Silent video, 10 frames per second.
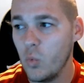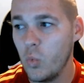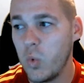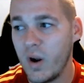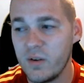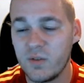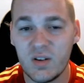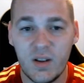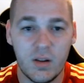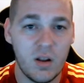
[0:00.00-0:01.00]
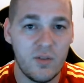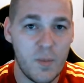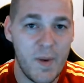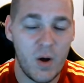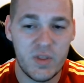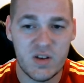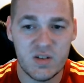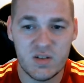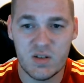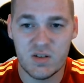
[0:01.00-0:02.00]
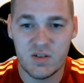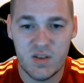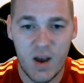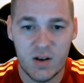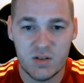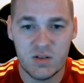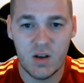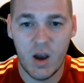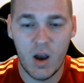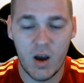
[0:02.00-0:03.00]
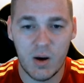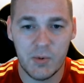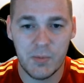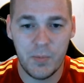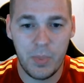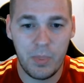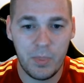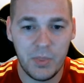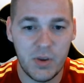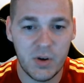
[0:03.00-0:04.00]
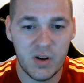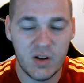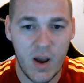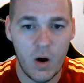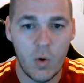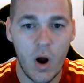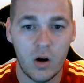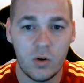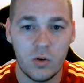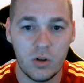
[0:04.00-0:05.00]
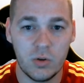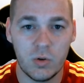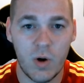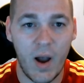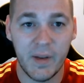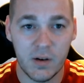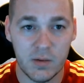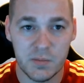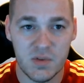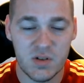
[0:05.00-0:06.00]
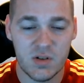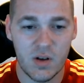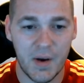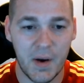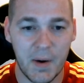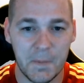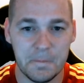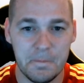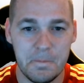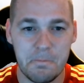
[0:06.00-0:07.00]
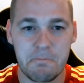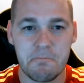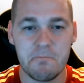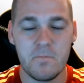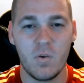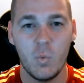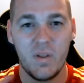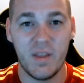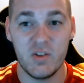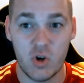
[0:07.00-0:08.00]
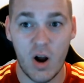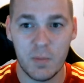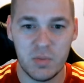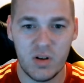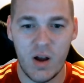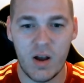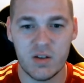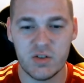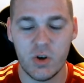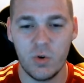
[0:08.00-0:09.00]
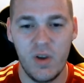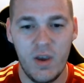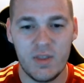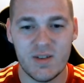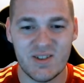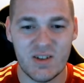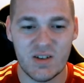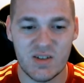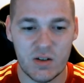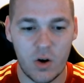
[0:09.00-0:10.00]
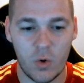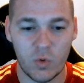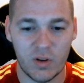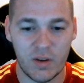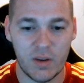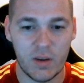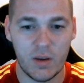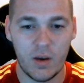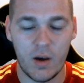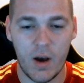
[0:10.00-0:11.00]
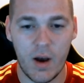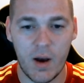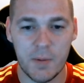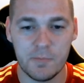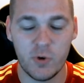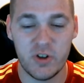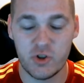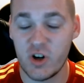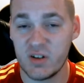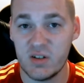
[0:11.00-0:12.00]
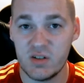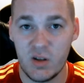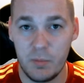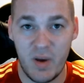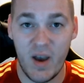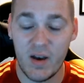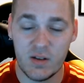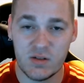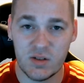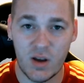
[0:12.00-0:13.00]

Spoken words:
What I really love about this is that you can now auto loot items when they drop. So this isn't only restricted to pets